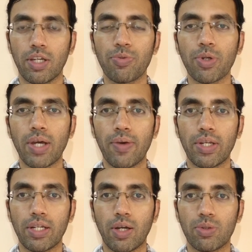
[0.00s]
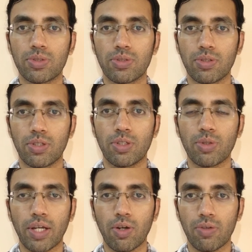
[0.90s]
If you have any doubts, you
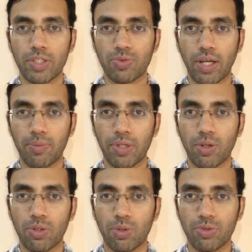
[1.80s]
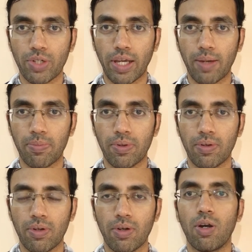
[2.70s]
can always find me on Dofody app
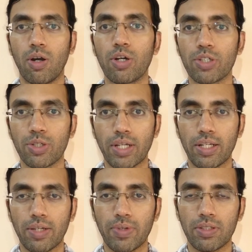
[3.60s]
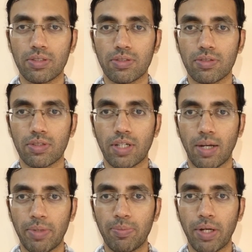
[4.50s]
or you can even
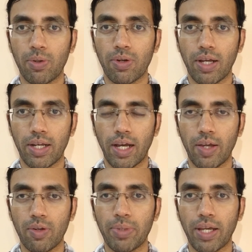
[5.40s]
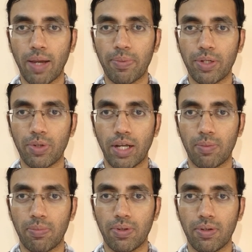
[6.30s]
comment below and I will be happy to
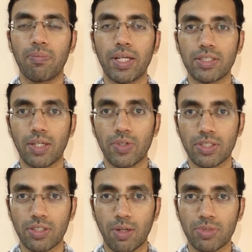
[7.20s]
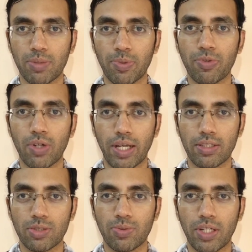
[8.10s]
help. Please give us a thumbs up if you
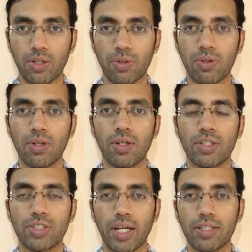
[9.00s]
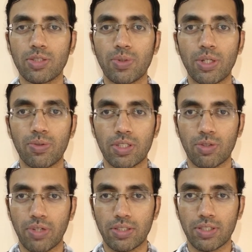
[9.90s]
like this video. Share this video with
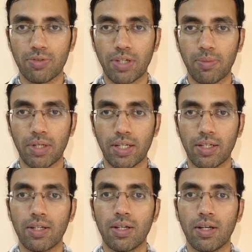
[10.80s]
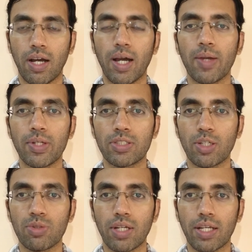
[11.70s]
your friends and family I will
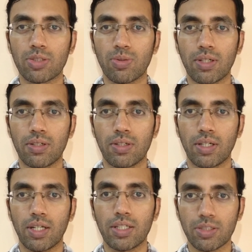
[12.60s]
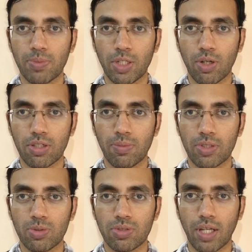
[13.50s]
see you in the next one. It is me, Dr.
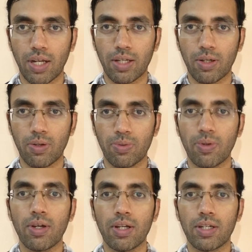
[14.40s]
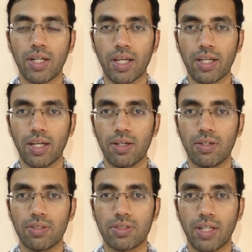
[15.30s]
Prasoon, signing off. Take care,
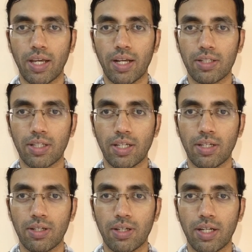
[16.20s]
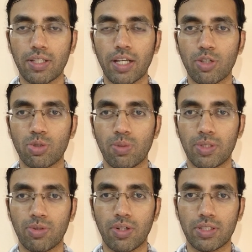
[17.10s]
stay healthy, and thank you so
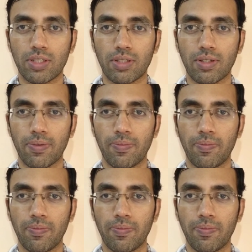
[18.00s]
much for watching.